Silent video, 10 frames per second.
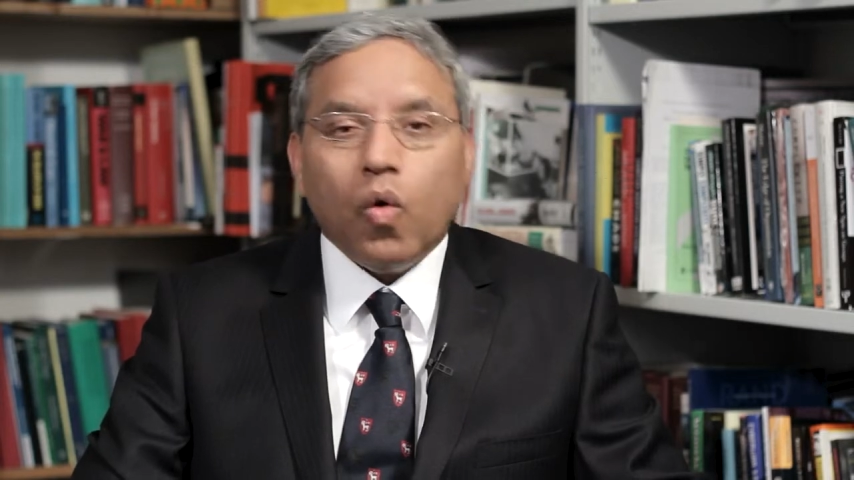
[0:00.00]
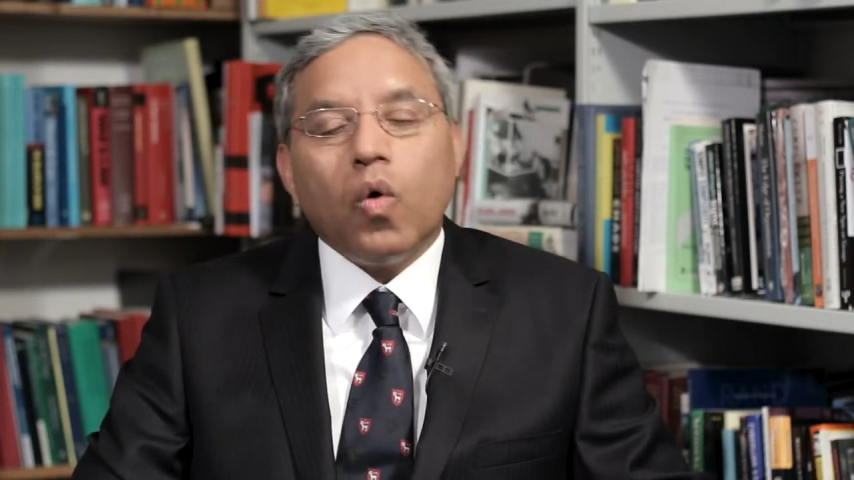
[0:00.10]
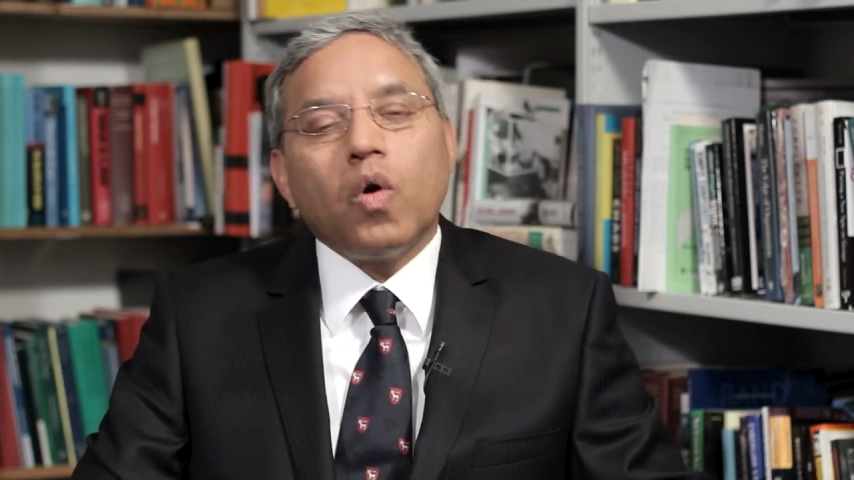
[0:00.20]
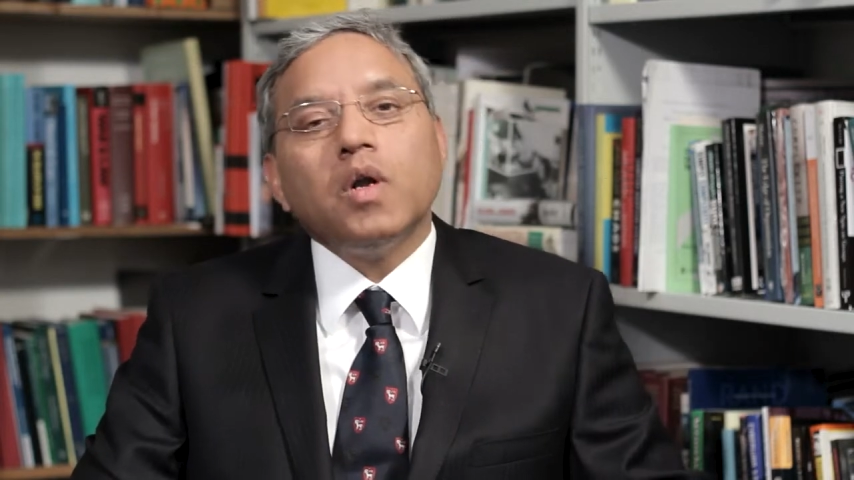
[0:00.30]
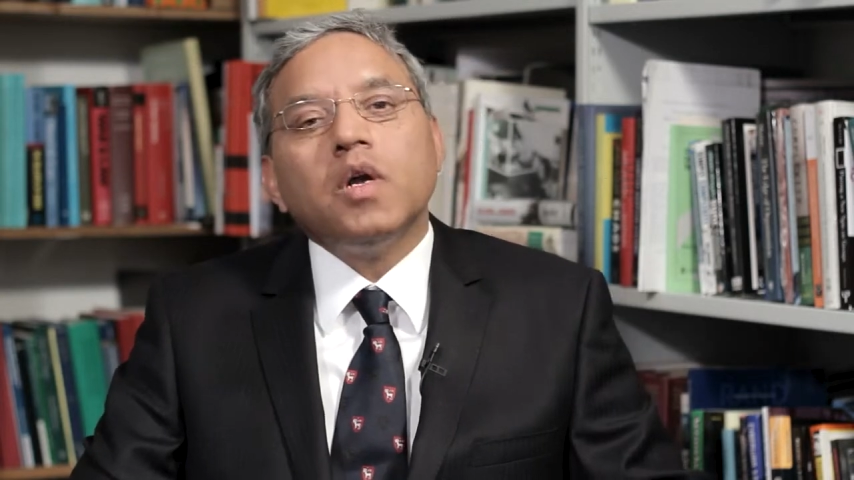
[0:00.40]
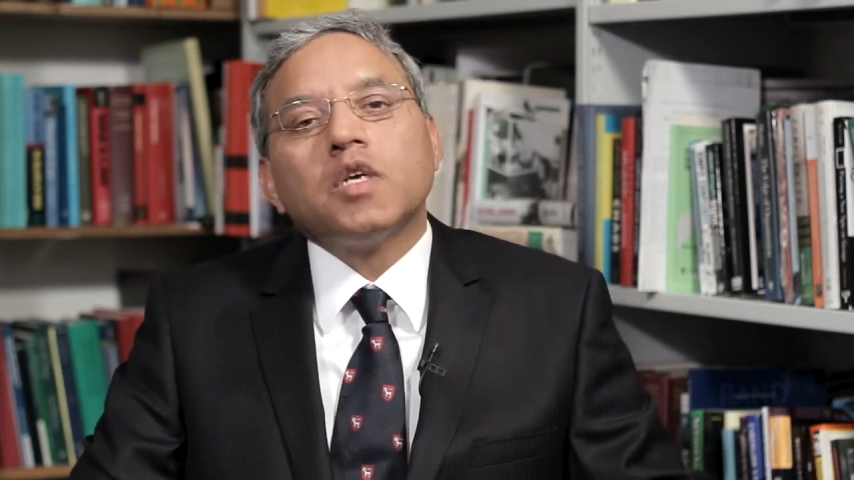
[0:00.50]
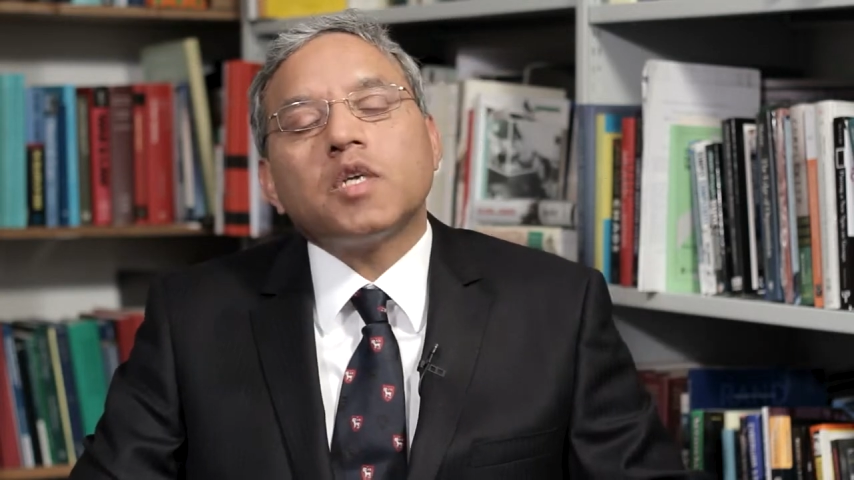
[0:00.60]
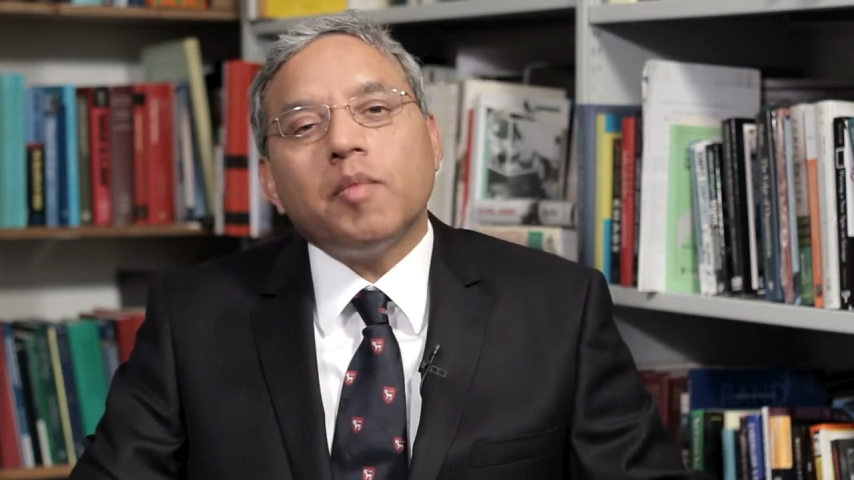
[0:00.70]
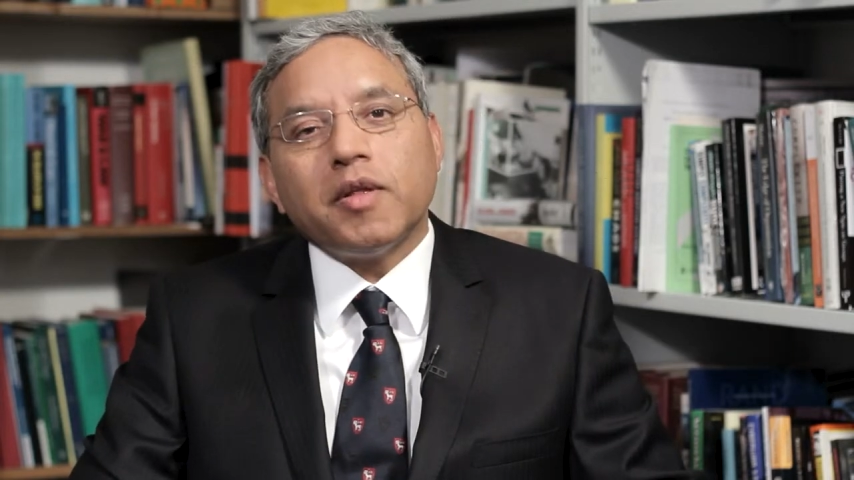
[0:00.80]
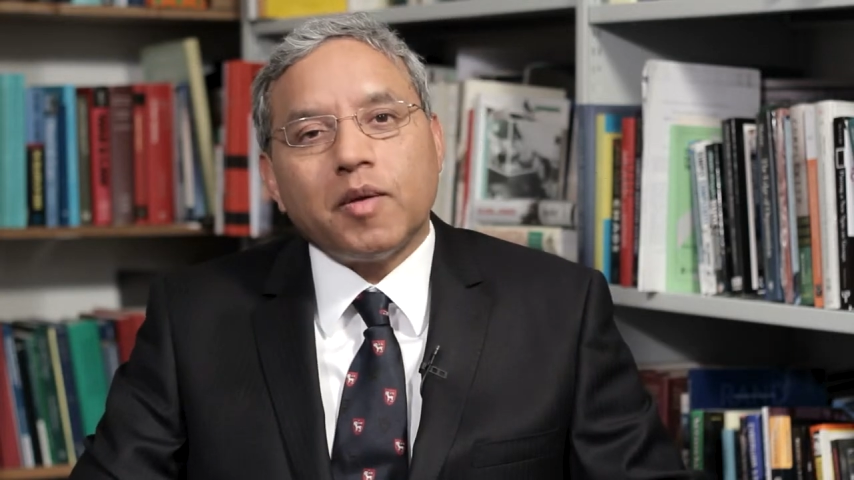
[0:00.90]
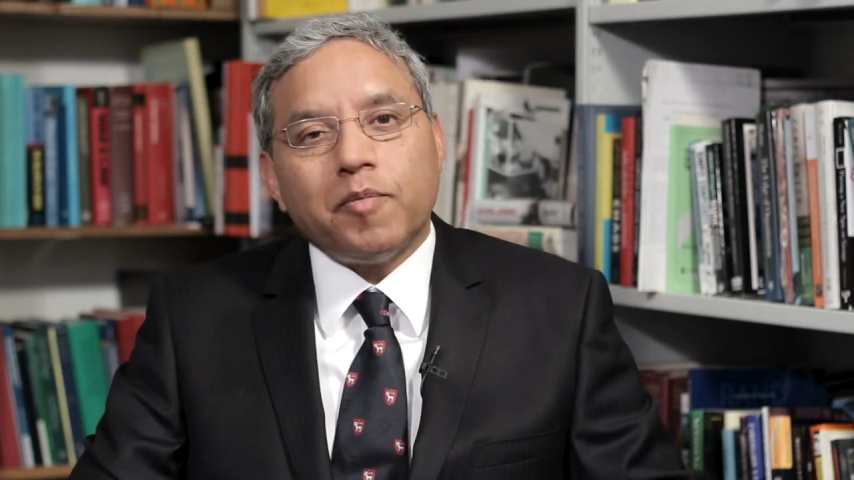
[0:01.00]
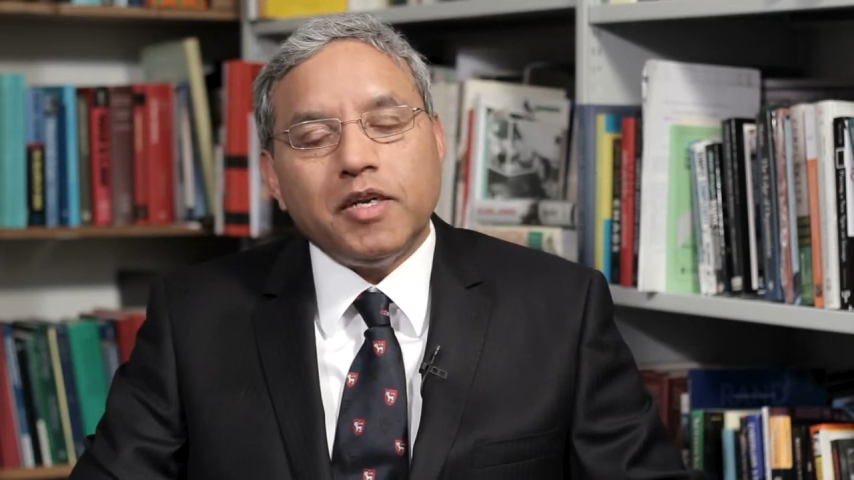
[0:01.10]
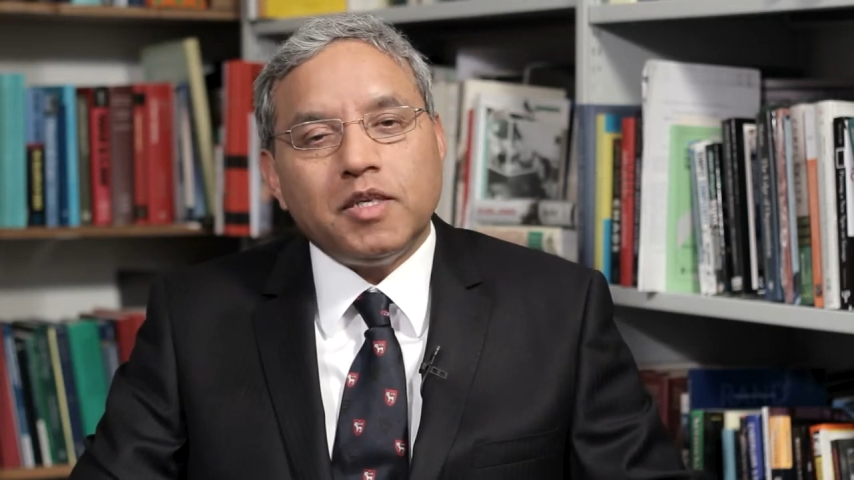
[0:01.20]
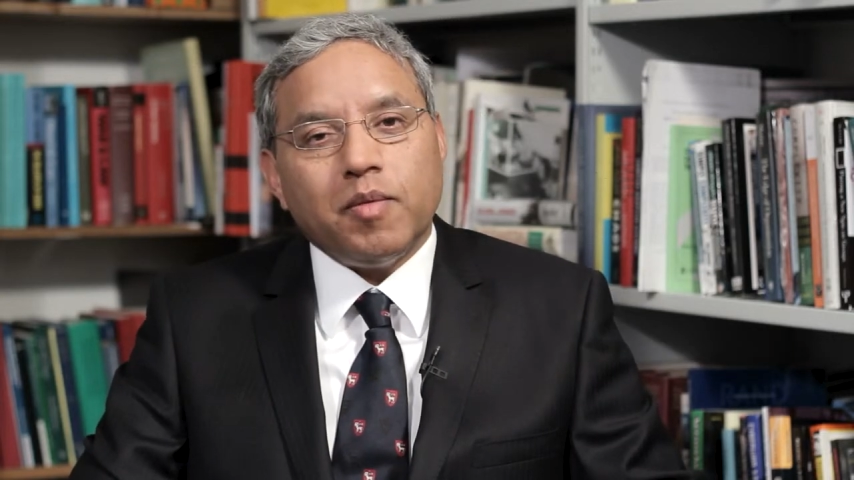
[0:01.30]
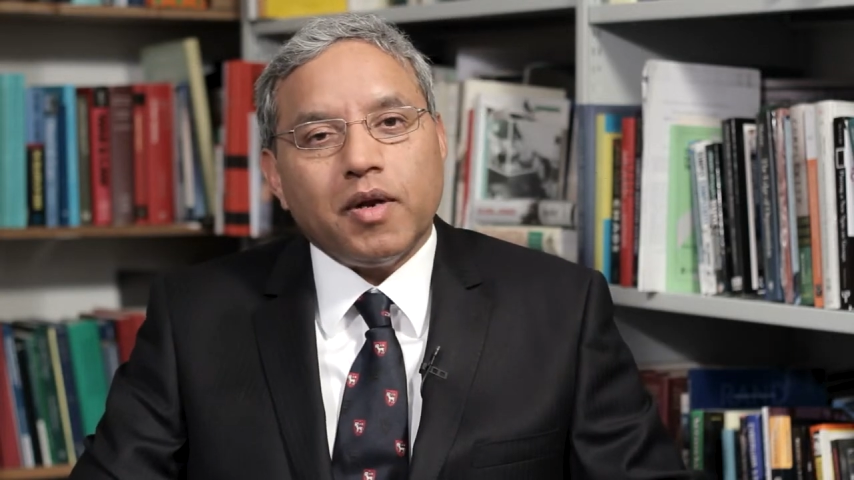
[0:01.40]
Or some other
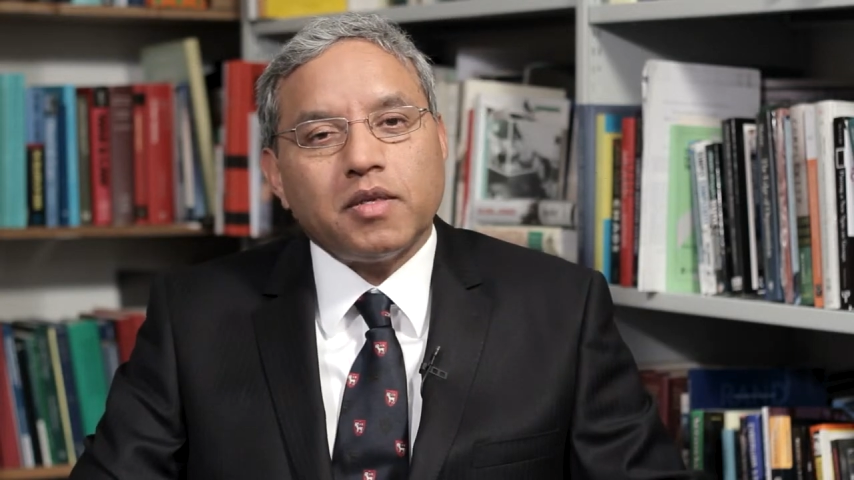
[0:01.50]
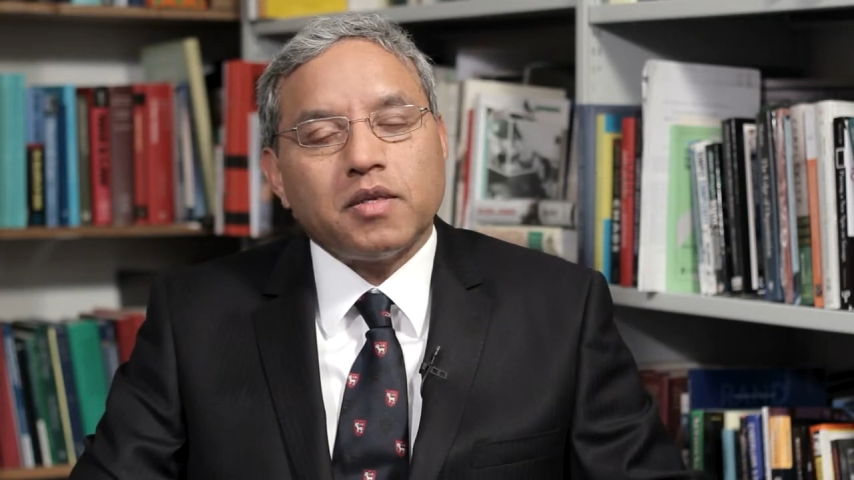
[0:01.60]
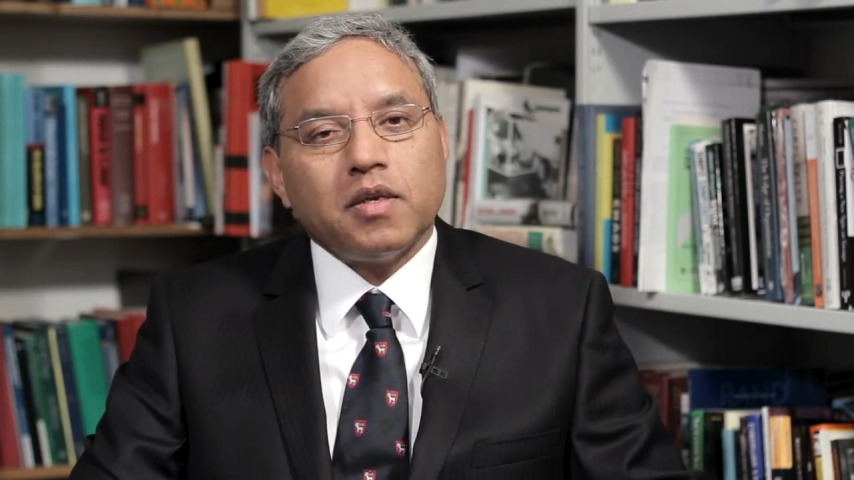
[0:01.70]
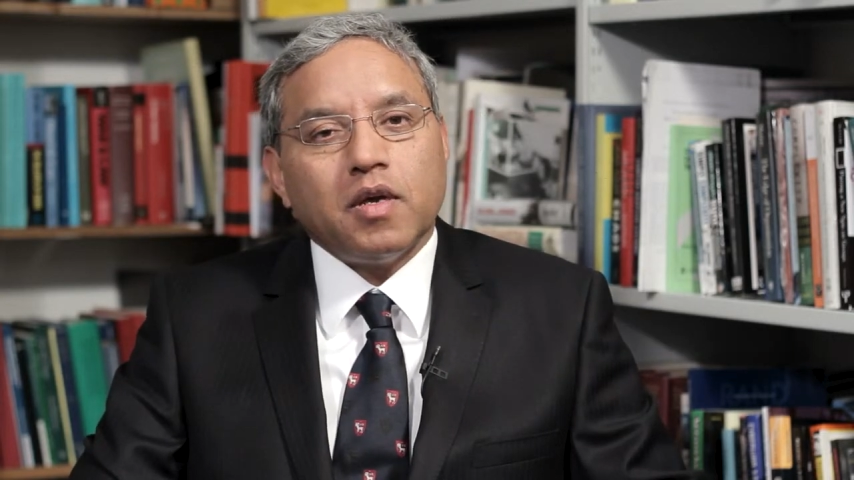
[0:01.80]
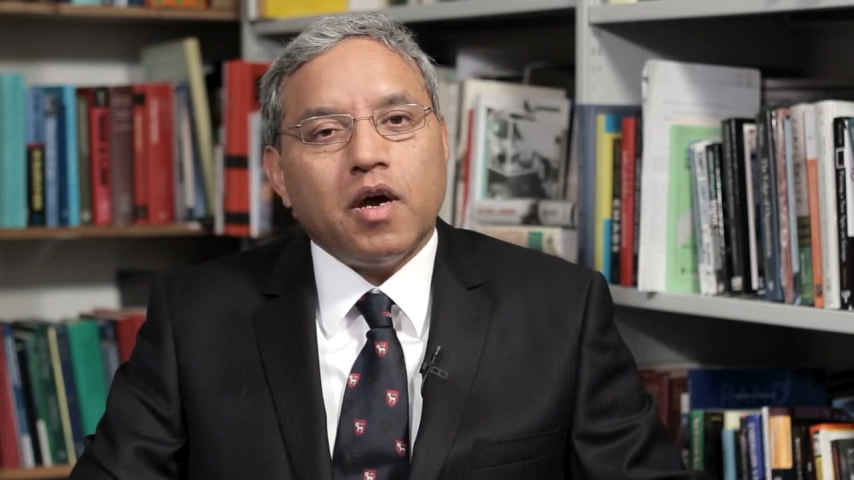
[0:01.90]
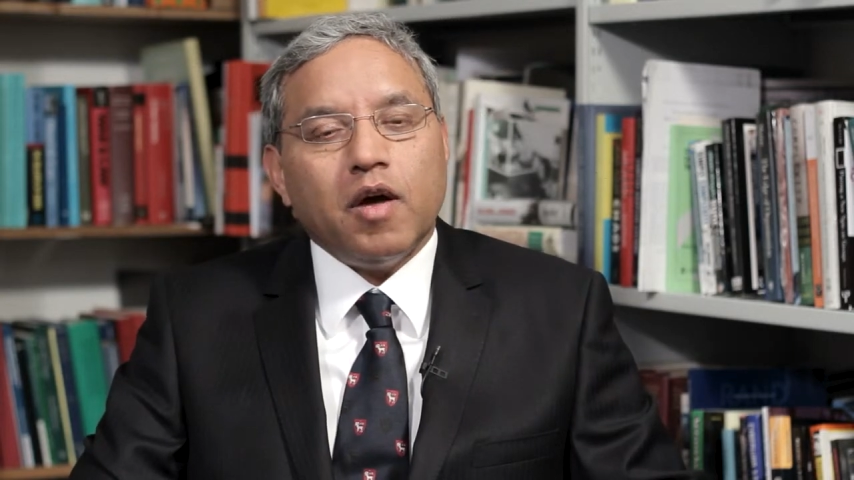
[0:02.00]
principles